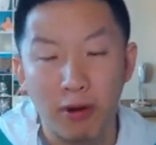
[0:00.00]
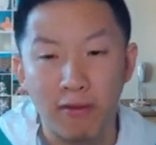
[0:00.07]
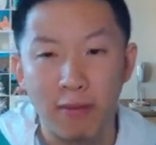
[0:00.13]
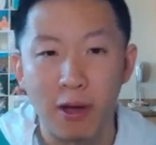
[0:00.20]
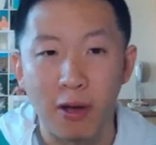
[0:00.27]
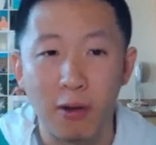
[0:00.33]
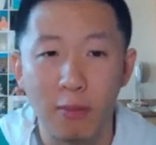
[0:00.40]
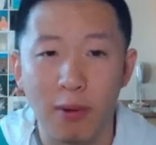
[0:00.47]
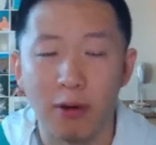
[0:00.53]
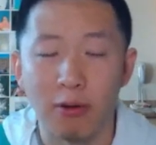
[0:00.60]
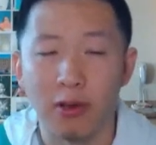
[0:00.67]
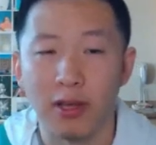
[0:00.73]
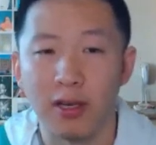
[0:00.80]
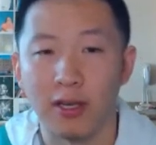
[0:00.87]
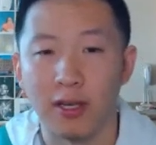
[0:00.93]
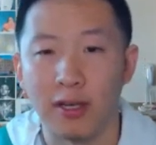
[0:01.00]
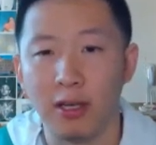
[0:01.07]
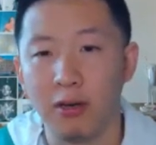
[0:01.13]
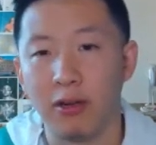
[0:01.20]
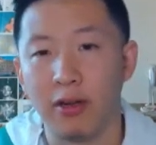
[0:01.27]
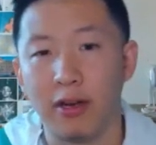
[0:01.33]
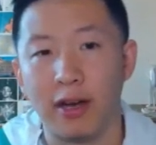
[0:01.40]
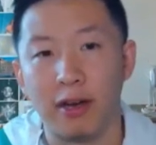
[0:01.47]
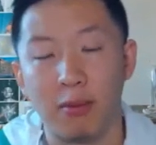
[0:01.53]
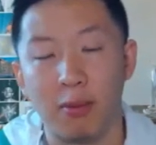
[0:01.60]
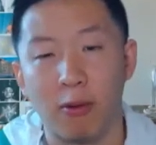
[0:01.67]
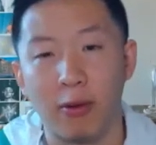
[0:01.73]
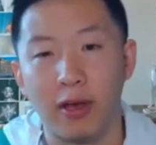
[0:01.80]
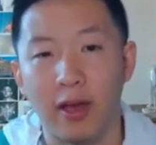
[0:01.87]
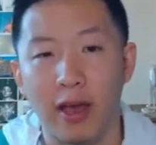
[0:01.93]
Puff my own Palkia to heal it at any
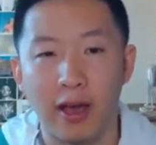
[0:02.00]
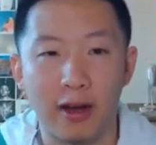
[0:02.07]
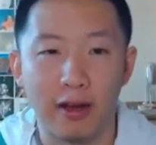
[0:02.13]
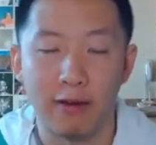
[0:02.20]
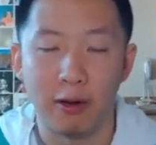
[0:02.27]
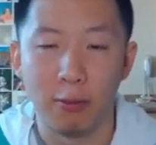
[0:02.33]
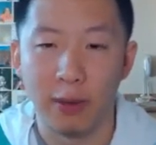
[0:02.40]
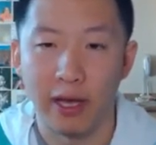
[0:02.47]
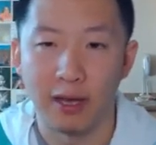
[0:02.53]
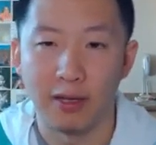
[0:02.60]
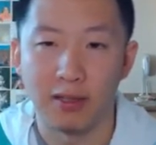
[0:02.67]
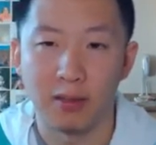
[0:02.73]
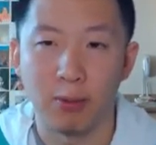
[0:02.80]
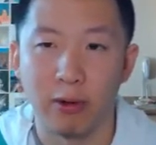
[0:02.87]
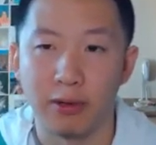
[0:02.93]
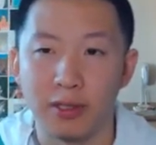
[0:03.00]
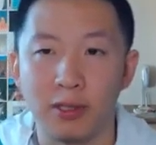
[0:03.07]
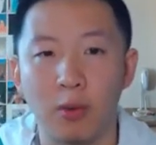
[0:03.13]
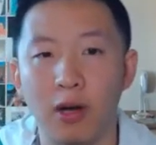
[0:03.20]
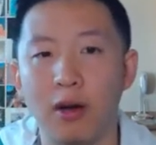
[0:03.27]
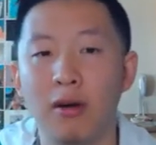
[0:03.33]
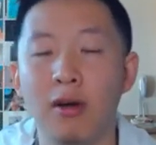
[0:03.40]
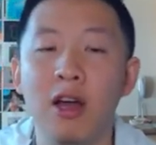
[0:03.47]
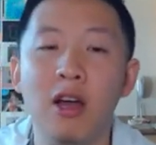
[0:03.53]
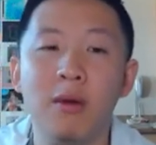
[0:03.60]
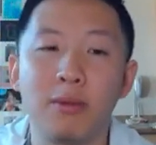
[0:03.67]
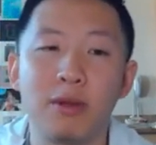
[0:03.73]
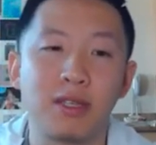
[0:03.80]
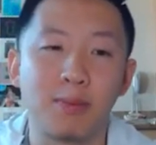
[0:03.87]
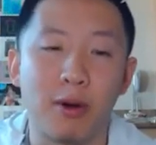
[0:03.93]
point, and I have Helping Hand support as well.
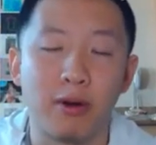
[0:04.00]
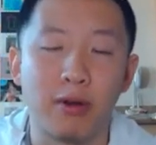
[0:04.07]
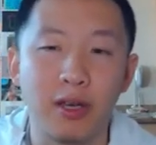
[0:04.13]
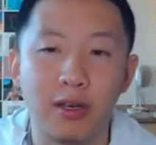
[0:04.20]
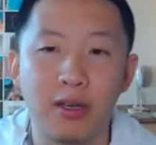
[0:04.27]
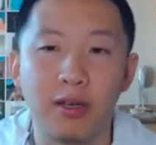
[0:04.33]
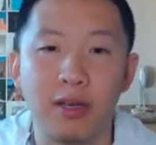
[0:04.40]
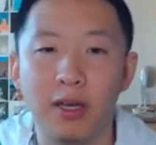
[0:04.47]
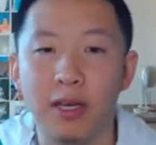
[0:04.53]
Plus, Palkia can